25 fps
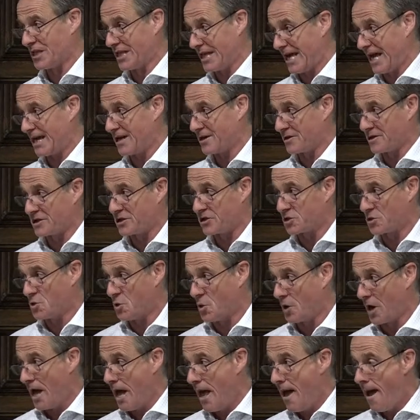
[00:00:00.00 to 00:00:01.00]
at the end of the
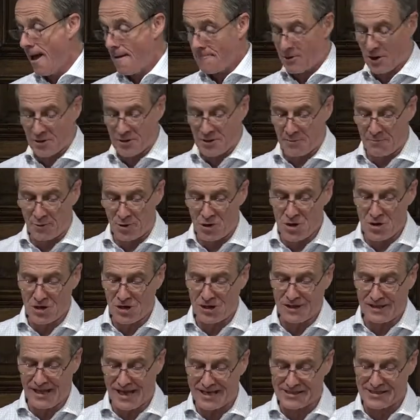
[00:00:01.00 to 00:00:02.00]
talk, but the
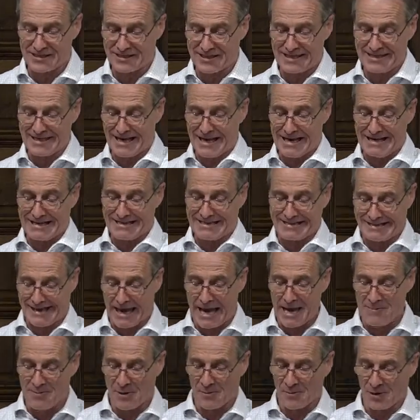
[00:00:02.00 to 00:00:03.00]
brutal lesson is
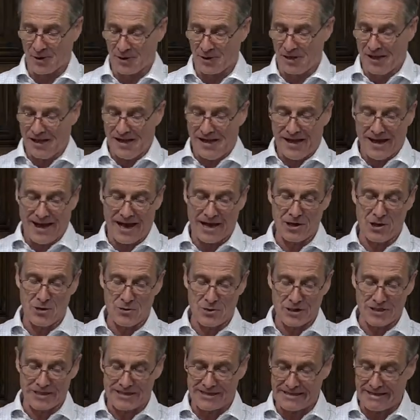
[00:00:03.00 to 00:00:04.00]
inescapable, and
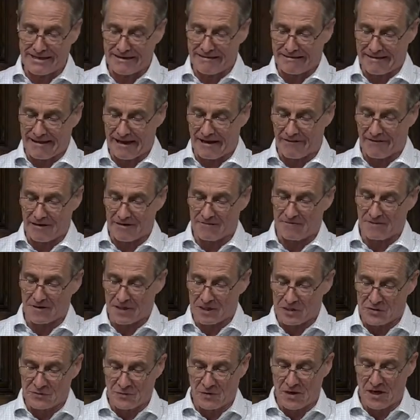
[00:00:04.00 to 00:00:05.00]
you can see it there in
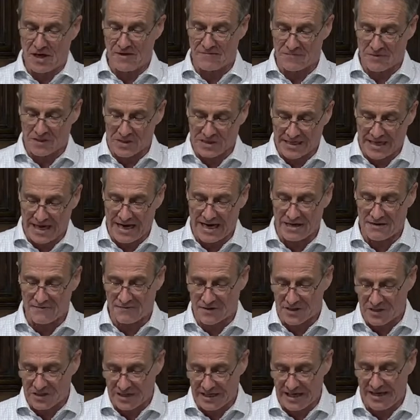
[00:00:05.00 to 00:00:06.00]
verse five, verse eight,
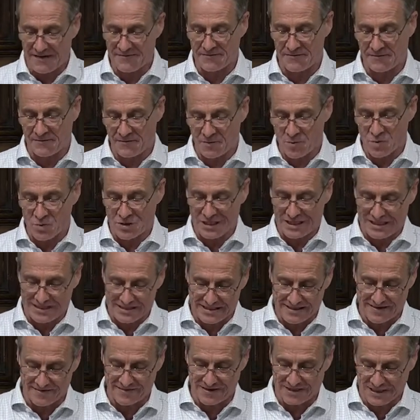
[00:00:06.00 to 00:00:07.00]
verse eleven, fourteen,
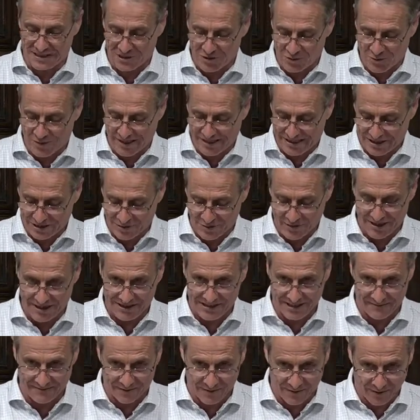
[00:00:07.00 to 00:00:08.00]
seventeen, twenty,
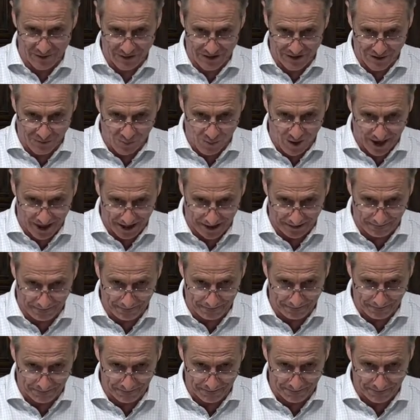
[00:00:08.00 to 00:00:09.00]
twenty-seven, thirty-one.
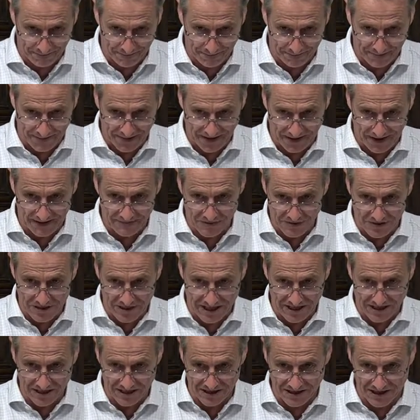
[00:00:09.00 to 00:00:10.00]
Okay, if you're
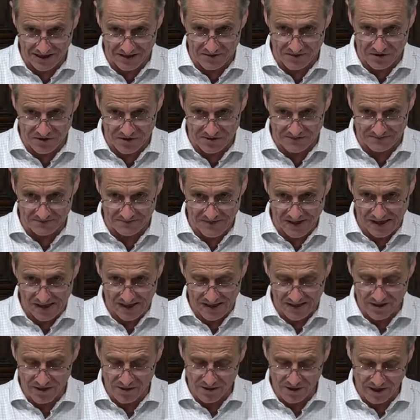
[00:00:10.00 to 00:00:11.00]
taking notes,
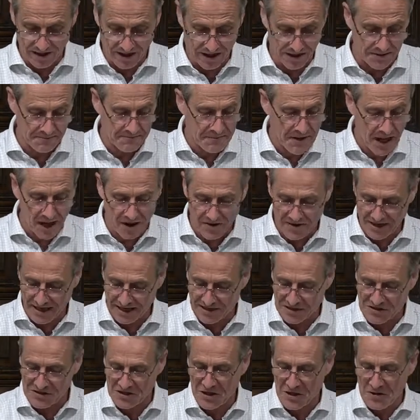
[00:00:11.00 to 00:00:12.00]
good luck.
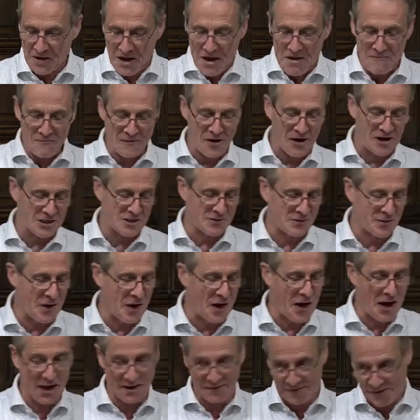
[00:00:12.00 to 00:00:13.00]
Okay, so verse
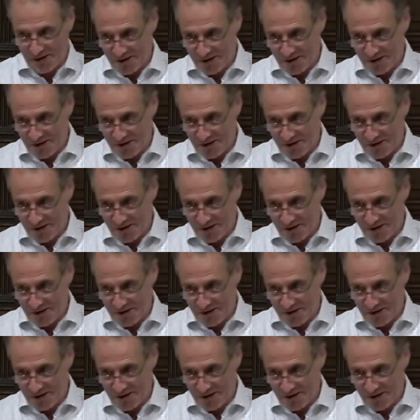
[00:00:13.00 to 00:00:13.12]
five,